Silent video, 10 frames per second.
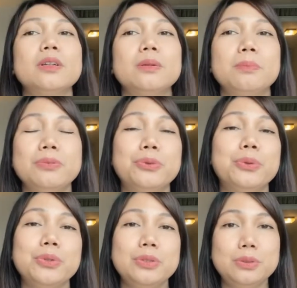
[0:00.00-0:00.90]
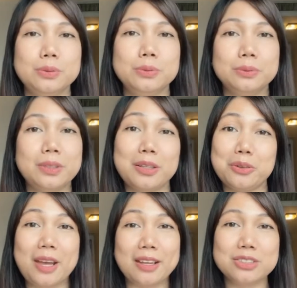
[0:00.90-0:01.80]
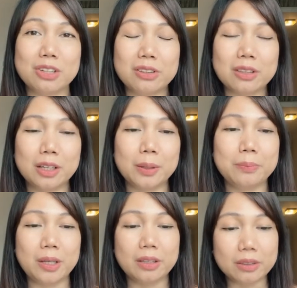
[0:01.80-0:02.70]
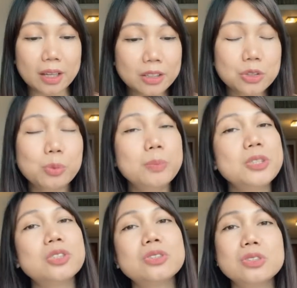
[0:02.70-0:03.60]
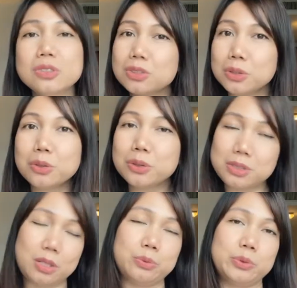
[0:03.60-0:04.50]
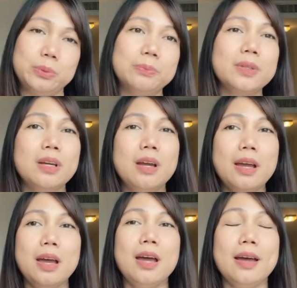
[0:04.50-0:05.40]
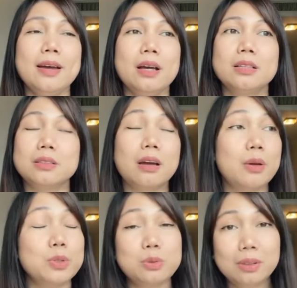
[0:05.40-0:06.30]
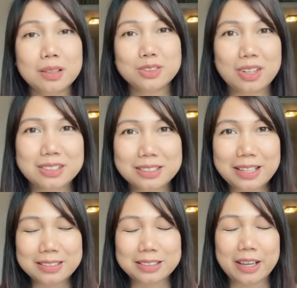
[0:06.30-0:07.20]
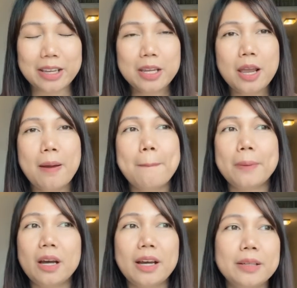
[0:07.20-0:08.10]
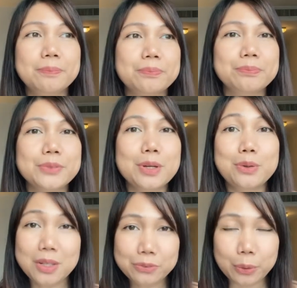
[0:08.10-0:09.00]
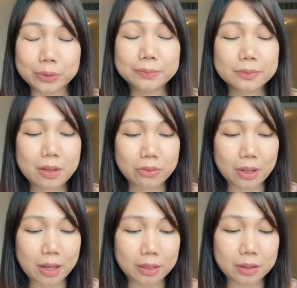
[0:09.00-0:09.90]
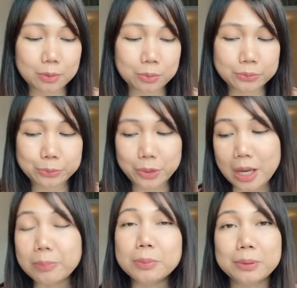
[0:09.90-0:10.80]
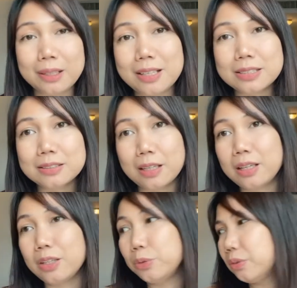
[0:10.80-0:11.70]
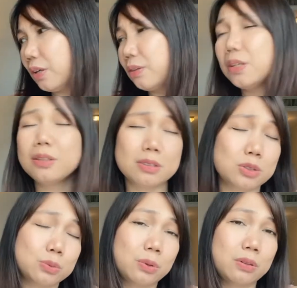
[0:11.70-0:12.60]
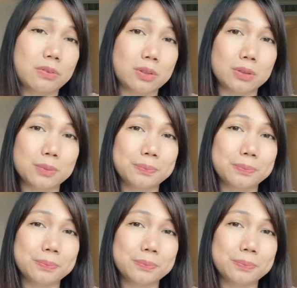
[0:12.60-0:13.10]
before you get your hands on them, and then you will be transitioned to your hotel room. So I was really exhausted that day, but grateful that we have been placed in, I think this is one of the